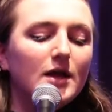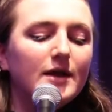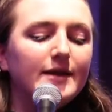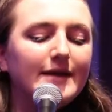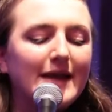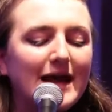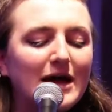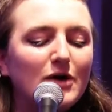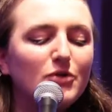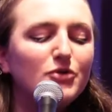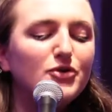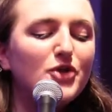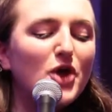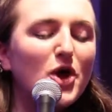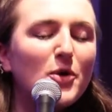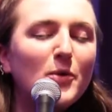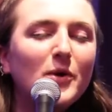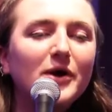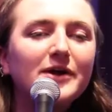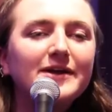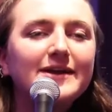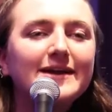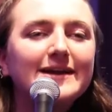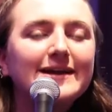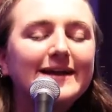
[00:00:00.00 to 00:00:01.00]
Now no
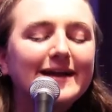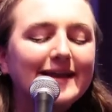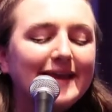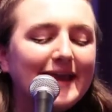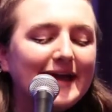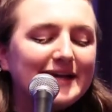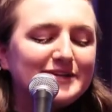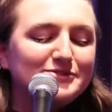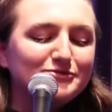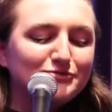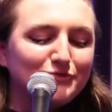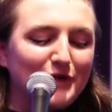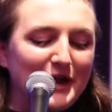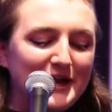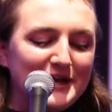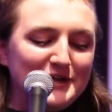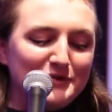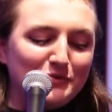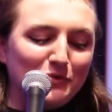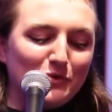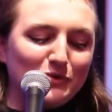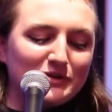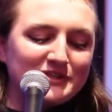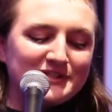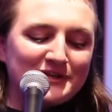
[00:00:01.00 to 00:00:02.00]
one can collect
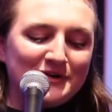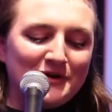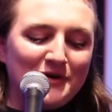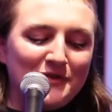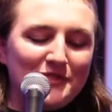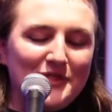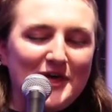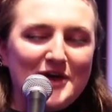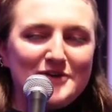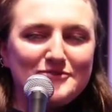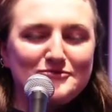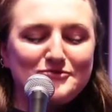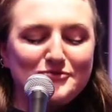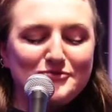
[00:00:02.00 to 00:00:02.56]
rainwater on their